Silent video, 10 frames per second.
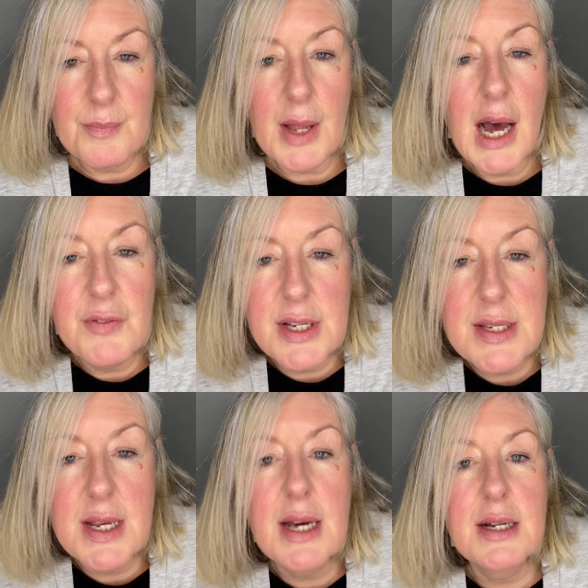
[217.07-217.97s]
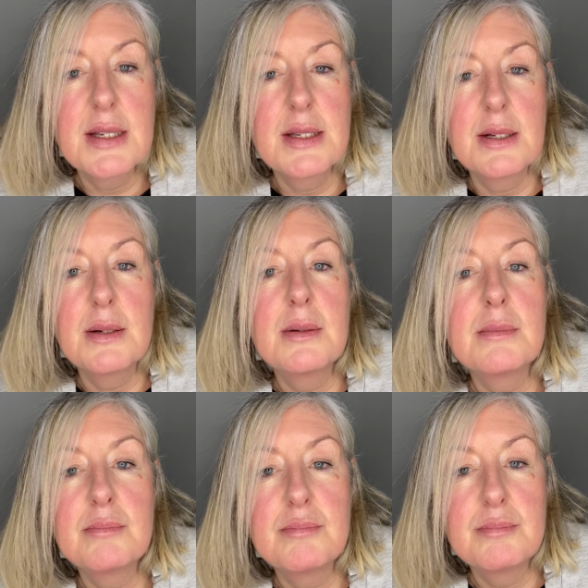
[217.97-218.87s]
having sex
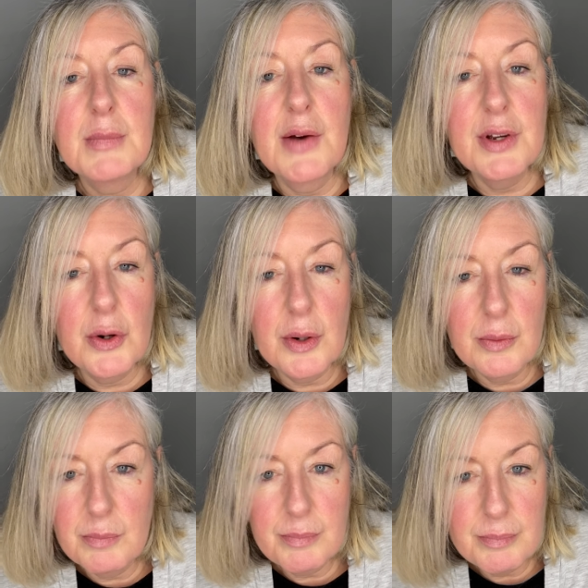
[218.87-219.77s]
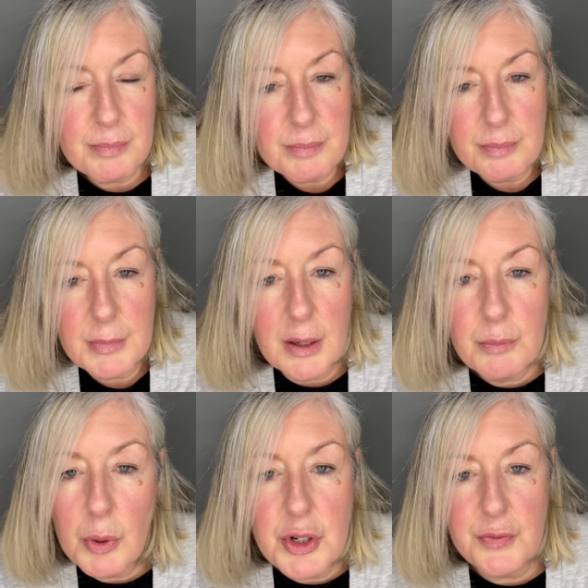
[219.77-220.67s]
and having a
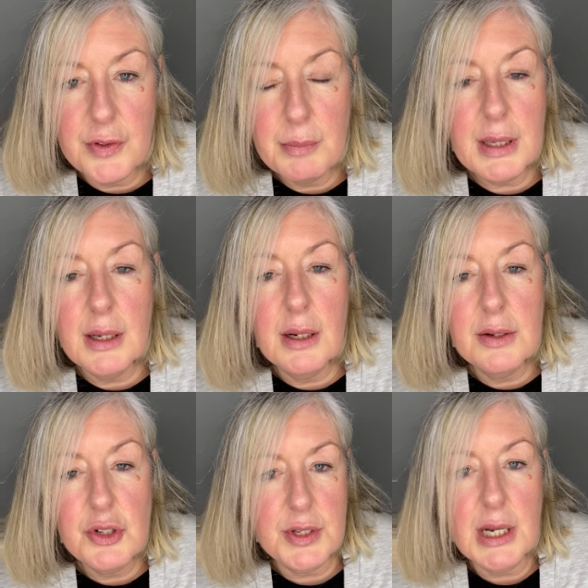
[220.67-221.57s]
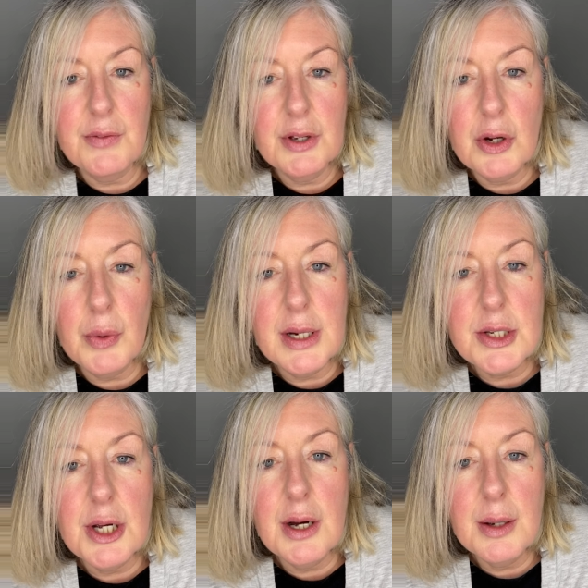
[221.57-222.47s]
wonderful meal and just having a great
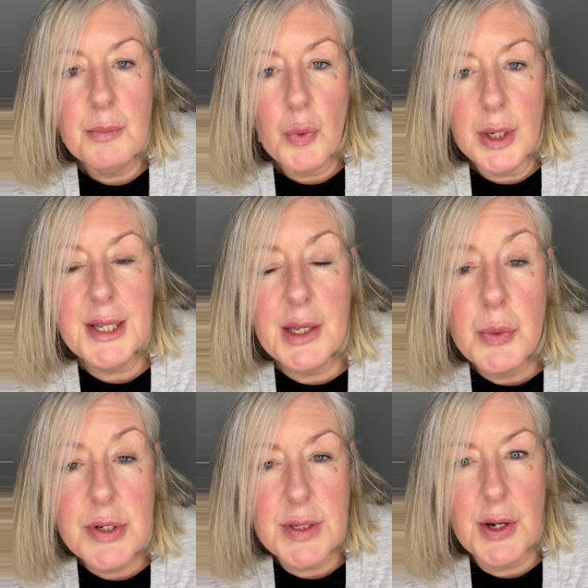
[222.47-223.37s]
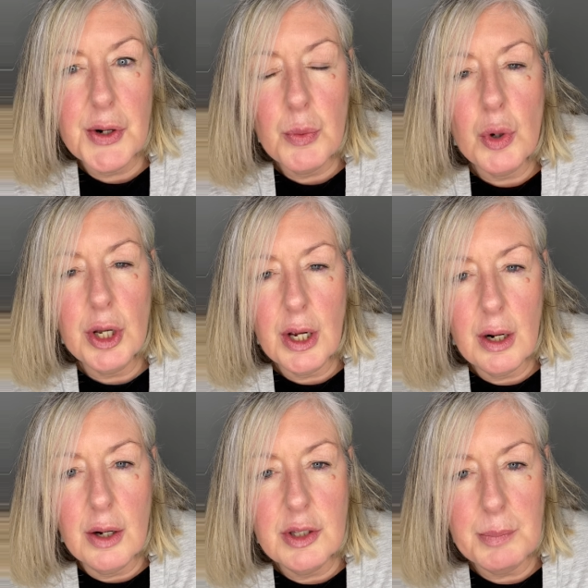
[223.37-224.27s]
time while he was there walking
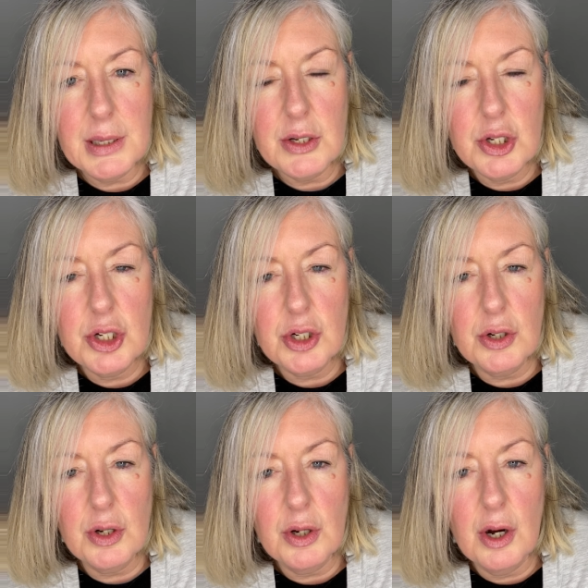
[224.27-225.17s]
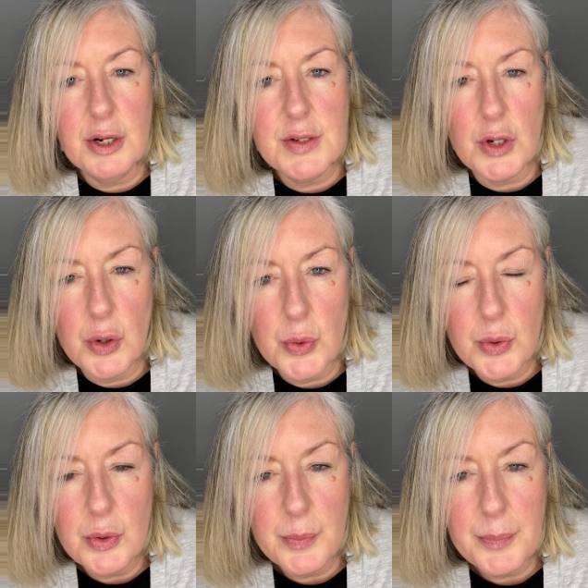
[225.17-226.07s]
along the beach on his own.